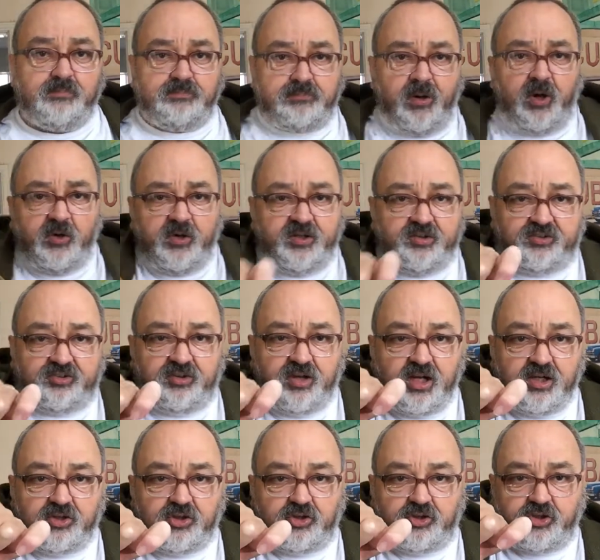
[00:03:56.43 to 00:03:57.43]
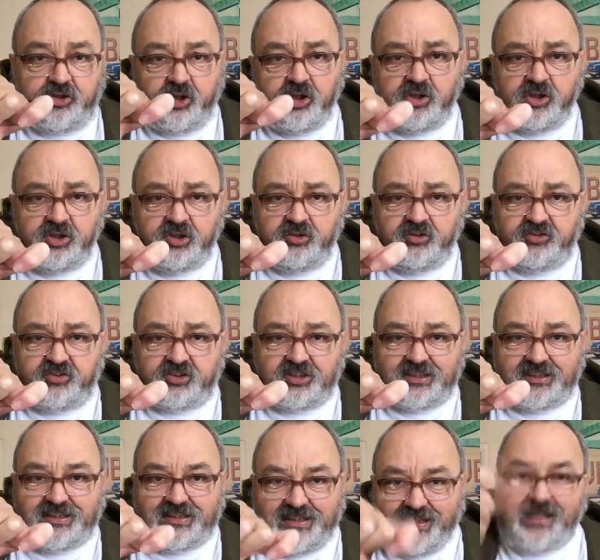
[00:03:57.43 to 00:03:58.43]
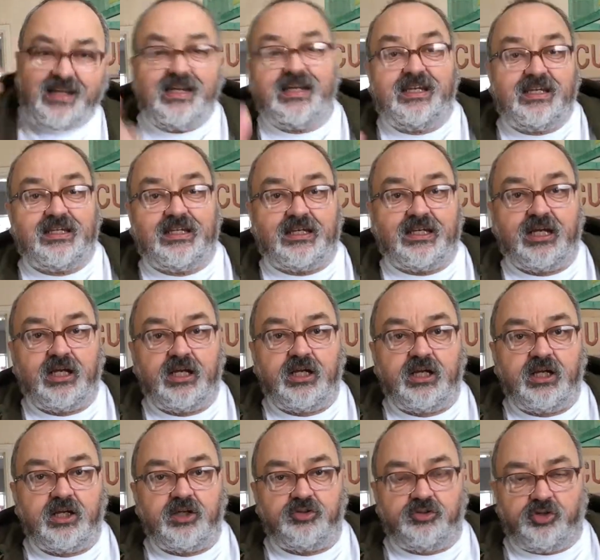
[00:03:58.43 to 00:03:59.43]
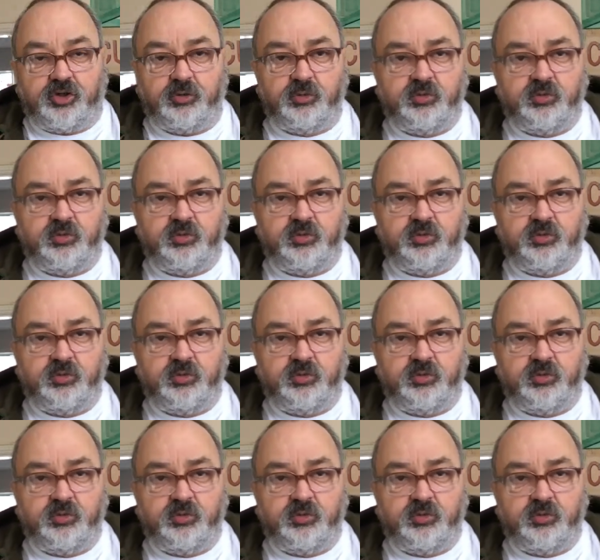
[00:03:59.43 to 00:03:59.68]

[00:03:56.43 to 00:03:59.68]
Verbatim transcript: Boris turns key to